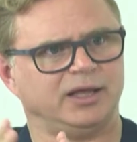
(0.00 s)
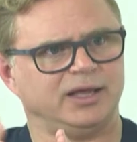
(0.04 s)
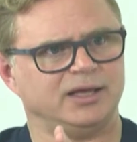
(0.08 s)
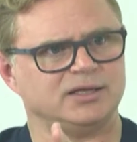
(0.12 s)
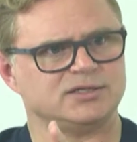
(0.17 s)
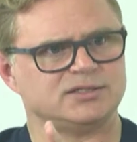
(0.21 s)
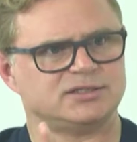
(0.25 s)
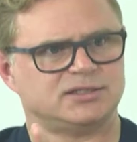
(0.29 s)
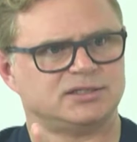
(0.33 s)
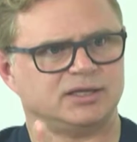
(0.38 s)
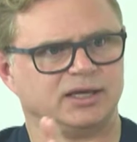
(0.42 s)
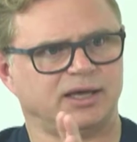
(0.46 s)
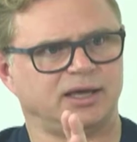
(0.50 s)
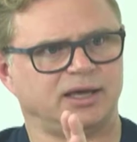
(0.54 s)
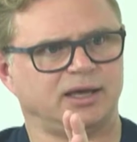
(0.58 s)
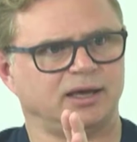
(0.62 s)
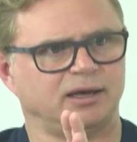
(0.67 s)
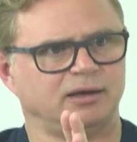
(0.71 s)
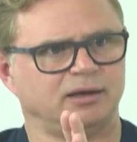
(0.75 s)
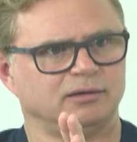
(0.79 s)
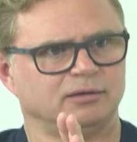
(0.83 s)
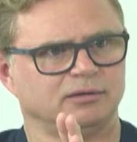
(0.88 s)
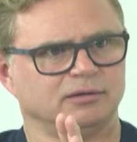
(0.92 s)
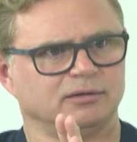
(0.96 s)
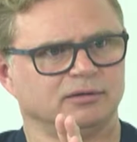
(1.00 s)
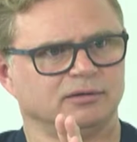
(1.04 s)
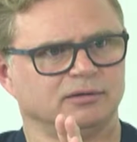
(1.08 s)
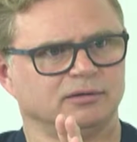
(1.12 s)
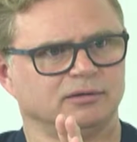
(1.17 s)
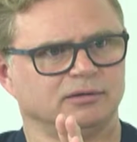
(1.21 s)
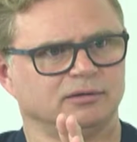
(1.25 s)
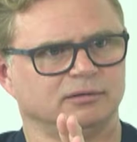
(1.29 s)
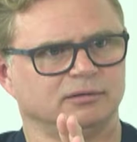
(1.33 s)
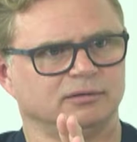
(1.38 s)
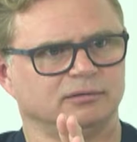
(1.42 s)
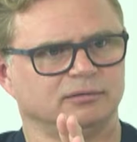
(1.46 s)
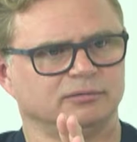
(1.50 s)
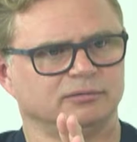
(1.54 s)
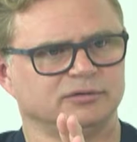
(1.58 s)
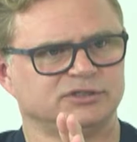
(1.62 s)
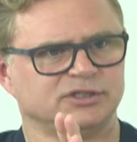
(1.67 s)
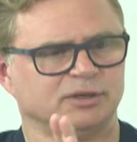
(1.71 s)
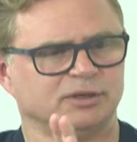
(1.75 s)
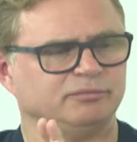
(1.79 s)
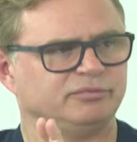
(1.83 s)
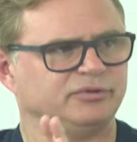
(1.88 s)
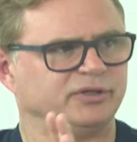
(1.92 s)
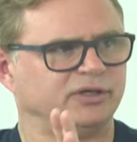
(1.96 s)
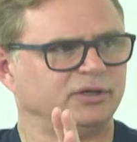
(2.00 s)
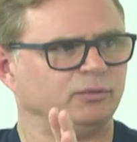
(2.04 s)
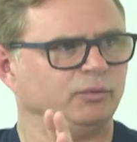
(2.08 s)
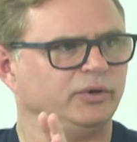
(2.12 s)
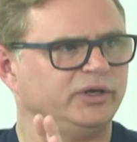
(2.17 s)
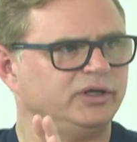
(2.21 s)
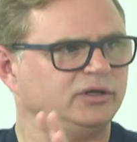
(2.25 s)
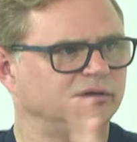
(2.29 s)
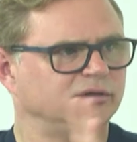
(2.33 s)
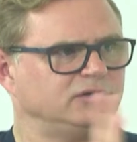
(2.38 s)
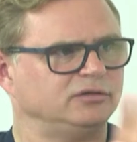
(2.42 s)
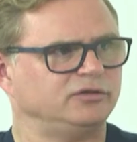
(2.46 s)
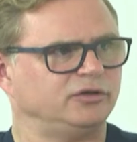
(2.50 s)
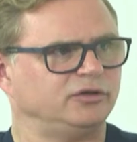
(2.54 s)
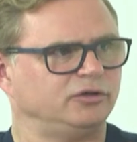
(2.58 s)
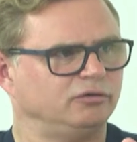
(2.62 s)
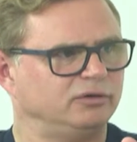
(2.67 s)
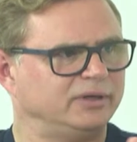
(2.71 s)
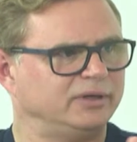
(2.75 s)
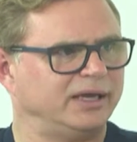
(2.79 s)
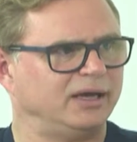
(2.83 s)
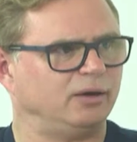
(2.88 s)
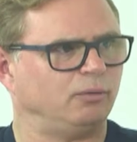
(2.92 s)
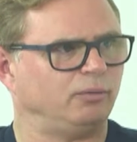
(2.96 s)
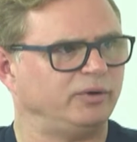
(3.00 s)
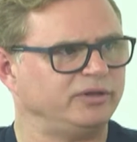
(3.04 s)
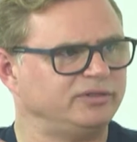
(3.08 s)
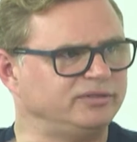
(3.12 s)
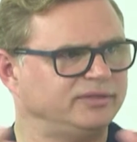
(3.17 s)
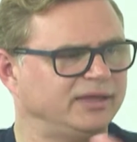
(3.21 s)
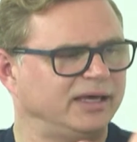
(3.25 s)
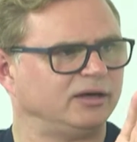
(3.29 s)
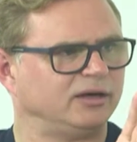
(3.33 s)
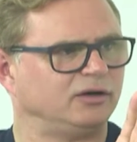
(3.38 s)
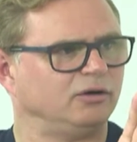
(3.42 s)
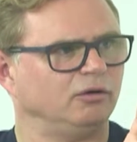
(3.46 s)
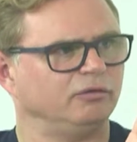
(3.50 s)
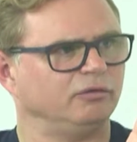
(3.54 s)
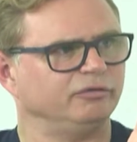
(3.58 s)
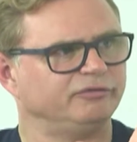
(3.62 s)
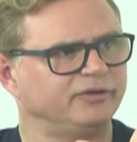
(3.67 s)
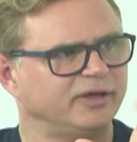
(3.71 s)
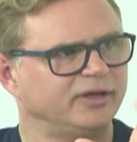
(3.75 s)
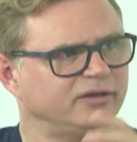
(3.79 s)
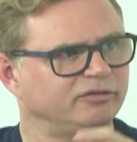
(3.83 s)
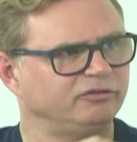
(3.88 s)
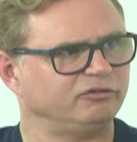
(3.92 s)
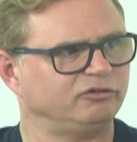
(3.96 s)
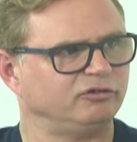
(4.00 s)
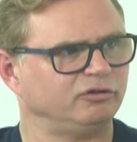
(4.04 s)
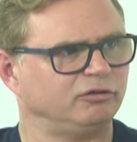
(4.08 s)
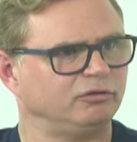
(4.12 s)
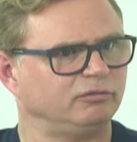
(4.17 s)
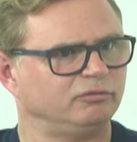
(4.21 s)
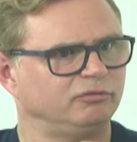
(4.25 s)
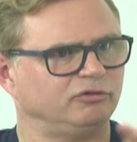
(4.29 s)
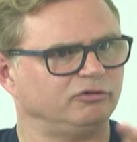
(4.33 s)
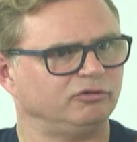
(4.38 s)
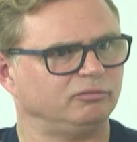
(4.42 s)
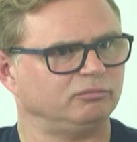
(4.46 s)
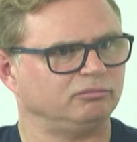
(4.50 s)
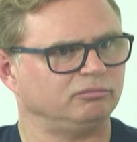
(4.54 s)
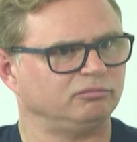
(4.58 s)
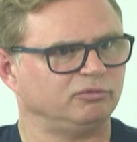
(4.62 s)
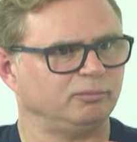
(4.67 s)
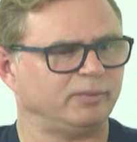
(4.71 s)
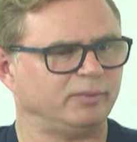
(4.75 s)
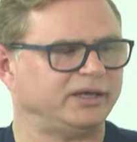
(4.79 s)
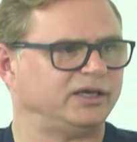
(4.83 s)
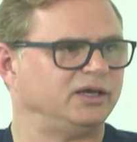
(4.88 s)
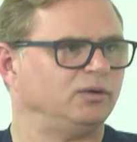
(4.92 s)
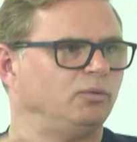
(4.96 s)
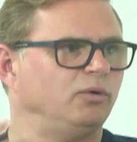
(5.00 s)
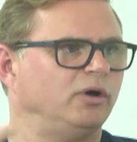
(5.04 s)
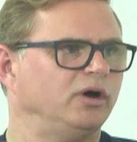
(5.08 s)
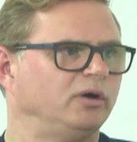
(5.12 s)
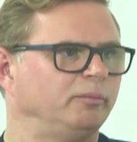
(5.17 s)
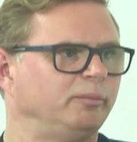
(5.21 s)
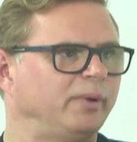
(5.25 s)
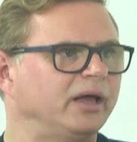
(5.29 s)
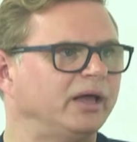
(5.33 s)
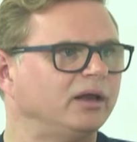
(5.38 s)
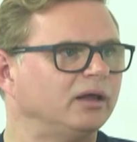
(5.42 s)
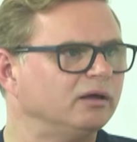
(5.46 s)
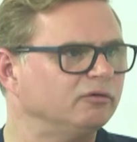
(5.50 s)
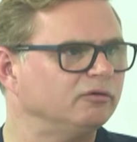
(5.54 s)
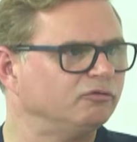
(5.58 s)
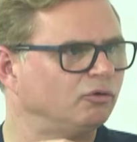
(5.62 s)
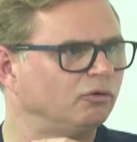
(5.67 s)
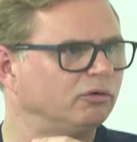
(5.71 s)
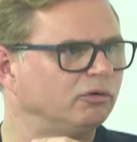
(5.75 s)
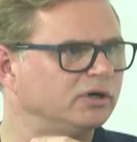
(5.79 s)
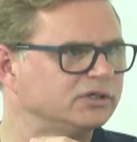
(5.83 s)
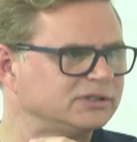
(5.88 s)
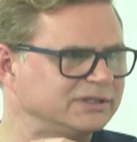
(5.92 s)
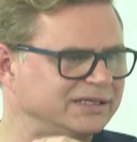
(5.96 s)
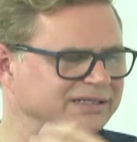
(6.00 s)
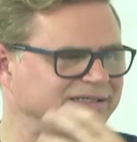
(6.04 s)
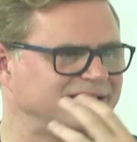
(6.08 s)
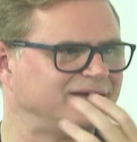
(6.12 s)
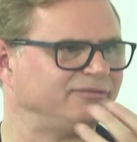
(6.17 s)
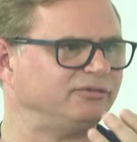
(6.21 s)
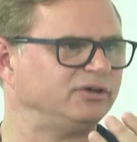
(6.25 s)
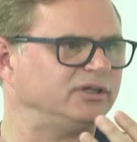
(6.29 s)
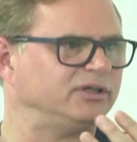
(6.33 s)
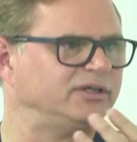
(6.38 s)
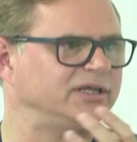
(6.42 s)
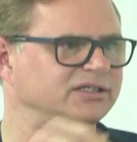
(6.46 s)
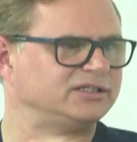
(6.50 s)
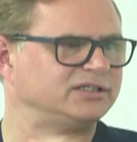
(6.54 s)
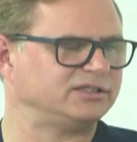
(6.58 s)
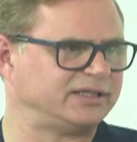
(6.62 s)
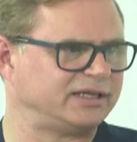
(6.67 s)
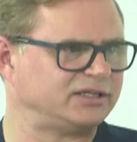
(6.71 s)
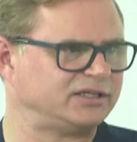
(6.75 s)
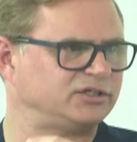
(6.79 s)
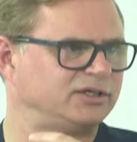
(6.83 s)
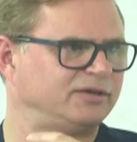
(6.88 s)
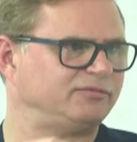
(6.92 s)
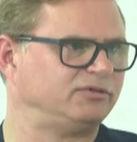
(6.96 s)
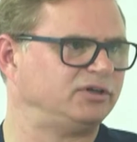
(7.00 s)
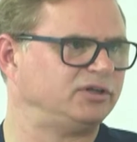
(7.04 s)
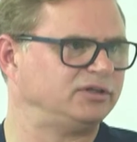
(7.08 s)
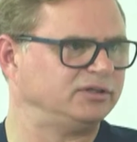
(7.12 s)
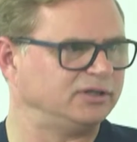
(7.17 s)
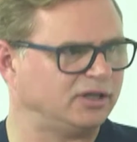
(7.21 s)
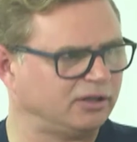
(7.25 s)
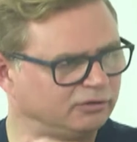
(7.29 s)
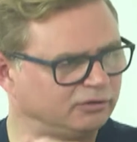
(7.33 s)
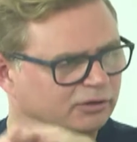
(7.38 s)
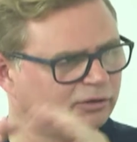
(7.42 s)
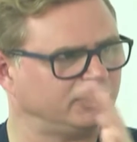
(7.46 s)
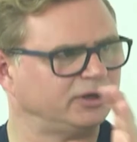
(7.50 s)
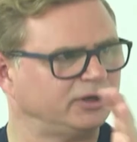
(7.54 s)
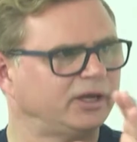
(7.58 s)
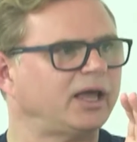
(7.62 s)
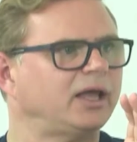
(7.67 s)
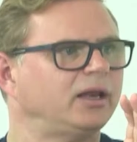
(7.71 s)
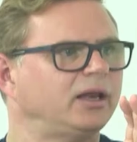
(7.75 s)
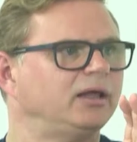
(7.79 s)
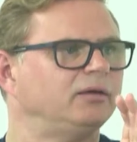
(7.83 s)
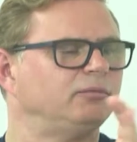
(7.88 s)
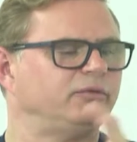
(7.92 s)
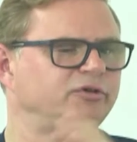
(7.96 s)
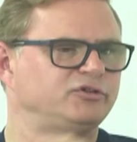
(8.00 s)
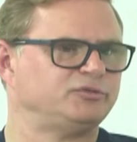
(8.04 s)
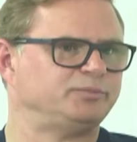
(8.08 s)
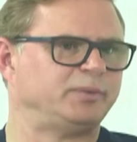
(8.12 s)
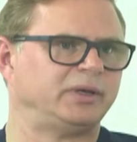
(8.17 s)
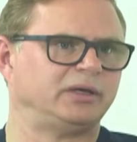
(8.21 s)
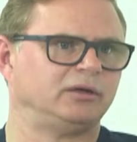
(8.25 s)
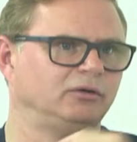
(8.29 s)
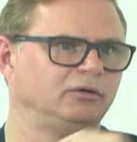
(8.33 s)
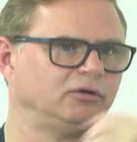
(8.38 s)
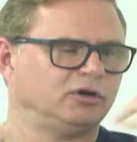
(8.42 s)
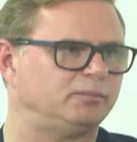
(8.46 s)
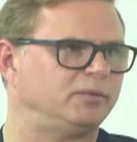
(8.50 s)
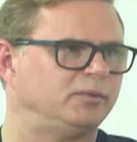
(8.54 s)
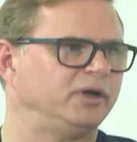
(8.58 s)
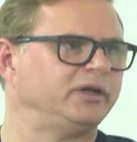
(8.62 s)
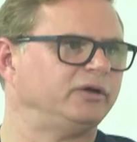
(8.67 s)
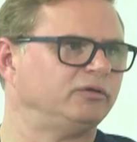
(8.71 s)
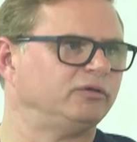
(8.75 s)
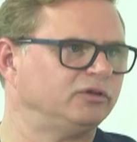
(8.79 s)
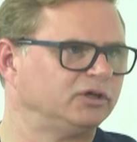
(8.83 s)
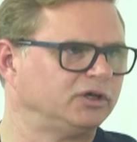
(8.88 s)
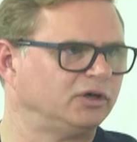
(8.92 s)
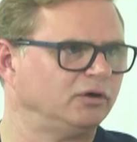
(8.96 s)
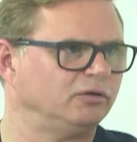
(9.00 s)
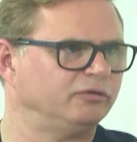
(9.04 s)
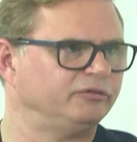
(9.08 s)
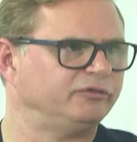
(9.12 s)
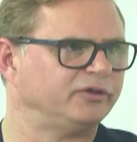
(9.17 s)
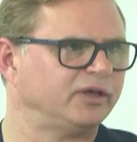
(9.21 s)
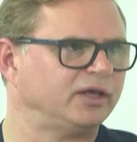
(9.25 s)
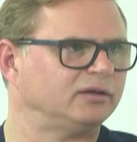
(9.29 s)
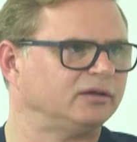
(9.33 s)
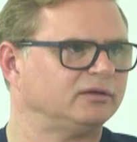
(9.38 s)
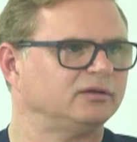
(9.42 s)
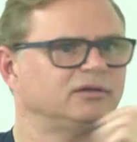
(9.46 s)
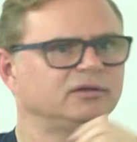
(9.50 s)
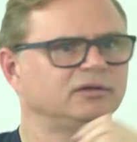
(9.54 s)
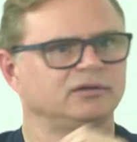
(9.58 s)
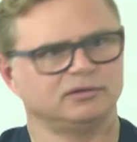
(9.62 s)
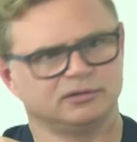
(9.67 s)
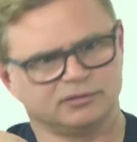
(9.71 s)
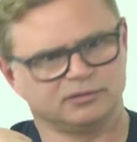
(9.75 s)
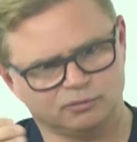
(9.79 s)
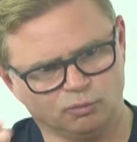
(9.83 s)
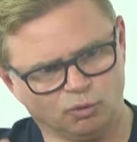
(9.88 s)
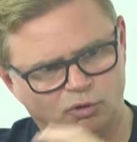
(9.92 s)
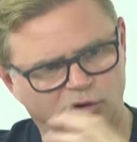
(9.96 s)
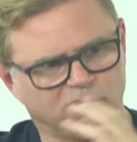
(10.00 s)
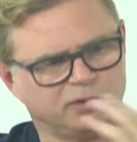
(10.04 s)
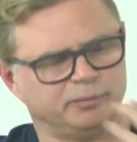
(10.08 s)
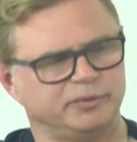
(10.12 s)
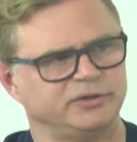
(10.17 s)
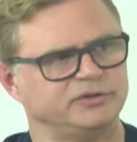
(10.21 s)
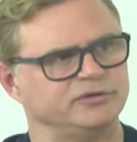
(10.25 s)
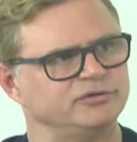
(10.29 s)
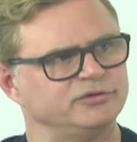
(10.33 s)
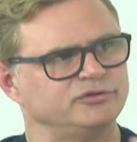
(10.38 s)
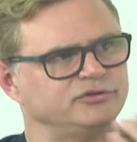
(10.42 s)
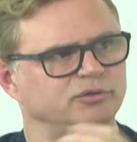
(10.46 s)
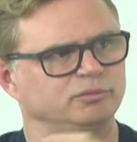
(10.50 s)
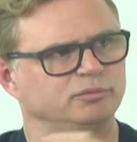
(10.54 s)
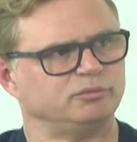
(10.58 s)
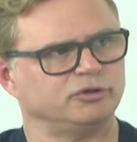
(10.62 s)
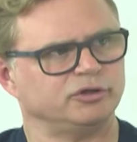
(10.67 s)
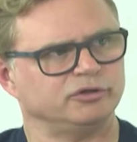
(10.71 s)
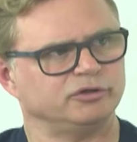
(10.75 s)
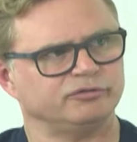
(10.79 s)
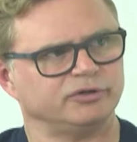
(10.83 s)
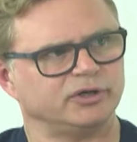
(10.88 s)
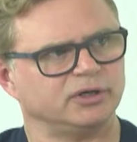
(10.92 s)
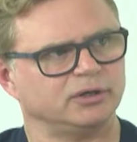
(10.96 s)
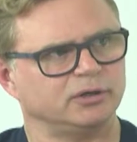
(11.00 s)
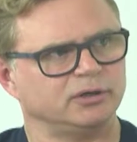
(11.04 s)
Is there something we can do now with that content to make it work better for us? Let's have another look at it. We spent a lot of money on the content. What can we do to improve